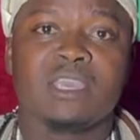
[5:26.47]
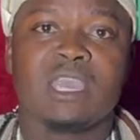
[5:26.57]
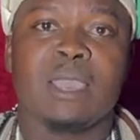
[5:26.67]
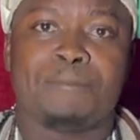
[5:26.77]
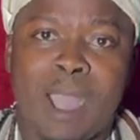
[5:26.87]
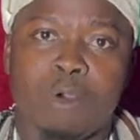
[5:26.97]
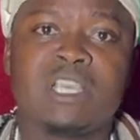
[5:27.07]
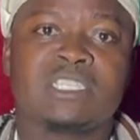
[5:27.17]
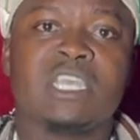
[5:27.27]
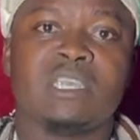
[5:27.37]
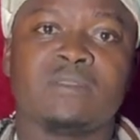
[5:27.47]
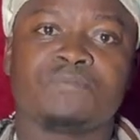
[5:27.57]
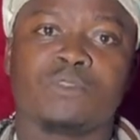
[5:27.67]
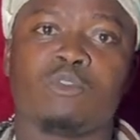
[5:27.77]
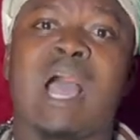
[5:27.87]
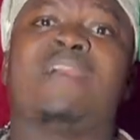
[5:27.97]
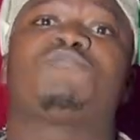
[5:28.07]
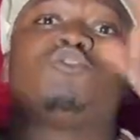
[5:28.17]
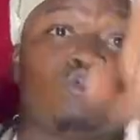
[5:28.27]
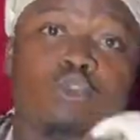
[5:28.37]
And power is there. We
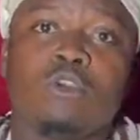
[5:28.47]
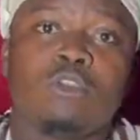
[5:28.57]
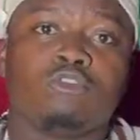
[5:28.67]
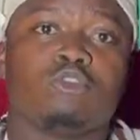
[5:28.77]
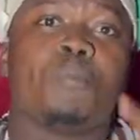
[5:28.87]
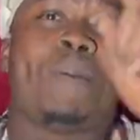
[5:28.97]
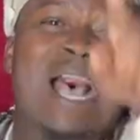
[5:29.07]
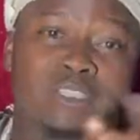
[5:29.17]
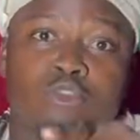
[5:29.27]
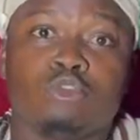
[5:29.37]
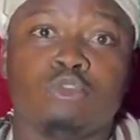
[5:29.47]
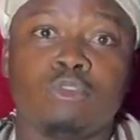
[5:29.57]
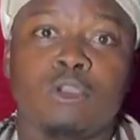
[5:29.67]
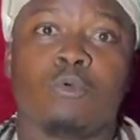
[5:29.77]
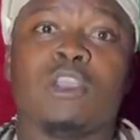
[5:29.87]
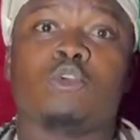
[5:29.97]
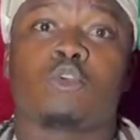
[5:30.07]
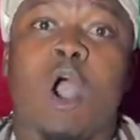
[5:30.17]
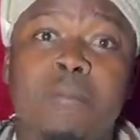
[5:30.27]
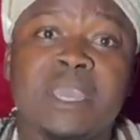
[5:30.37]
have juju. Juju pass juju. When you
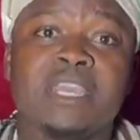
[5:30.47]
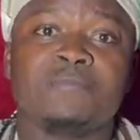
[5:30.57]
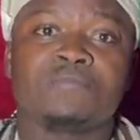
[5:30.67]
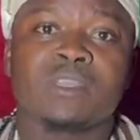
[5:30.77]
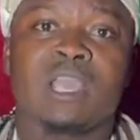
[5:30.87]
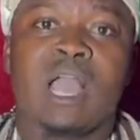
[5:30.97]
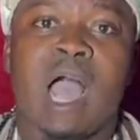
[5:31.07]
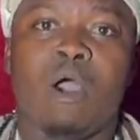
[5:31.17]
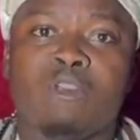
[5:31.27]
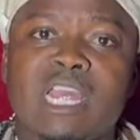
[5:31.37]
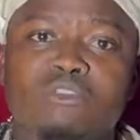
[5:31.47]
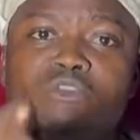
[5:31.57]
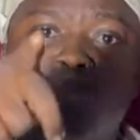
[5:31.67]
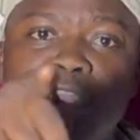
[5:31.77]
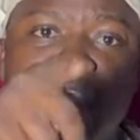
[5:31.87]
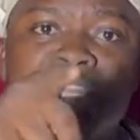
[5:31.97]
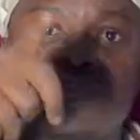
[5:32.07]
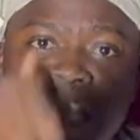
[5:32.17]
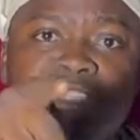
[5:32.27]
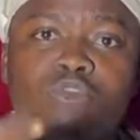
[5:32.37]
call me, I will let you know that,
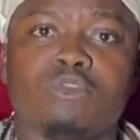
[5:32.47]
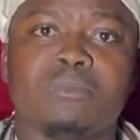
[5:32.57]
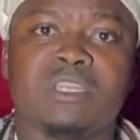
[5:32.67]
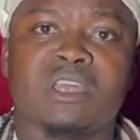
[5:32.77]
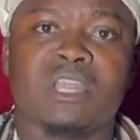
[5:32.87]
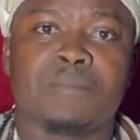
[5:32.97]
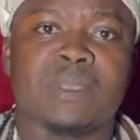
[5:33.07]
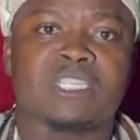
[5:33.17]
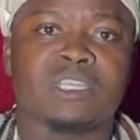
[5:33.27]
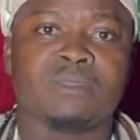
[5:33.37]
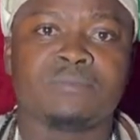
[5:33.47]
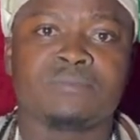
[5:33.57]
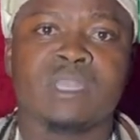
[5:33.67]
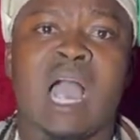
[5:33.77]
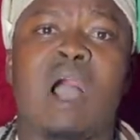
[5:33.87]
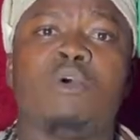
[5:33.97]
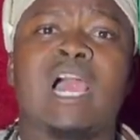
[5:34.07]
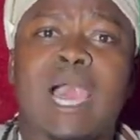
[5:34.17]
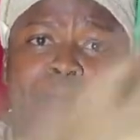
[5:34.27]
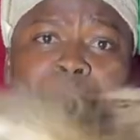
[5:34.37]
yes, you meet the real person. I will
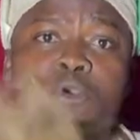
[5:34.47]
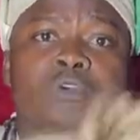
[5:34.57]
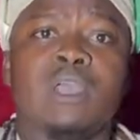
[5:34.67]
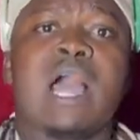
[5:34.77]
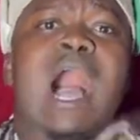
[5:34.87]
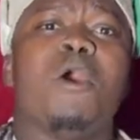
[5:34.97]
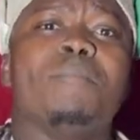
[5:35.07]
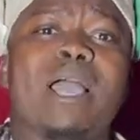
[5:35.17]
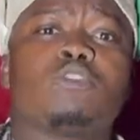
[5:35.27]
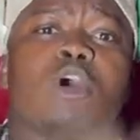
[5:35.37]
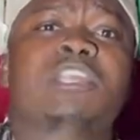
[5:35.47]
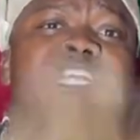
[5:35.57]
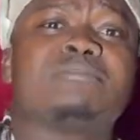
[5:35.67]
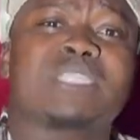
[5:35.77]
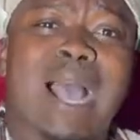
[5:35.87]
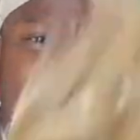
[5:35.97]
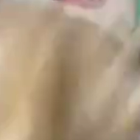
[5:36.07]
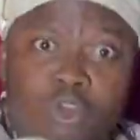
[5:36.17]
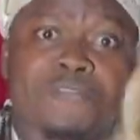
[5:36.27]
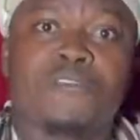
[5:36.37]
help you. I will make your dreams come
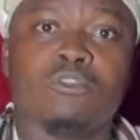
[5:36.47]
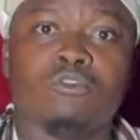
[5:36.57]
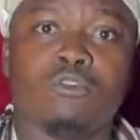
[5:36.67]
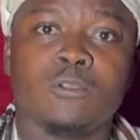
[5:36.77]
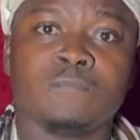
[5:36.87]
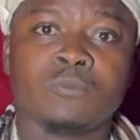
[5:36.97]
true for you.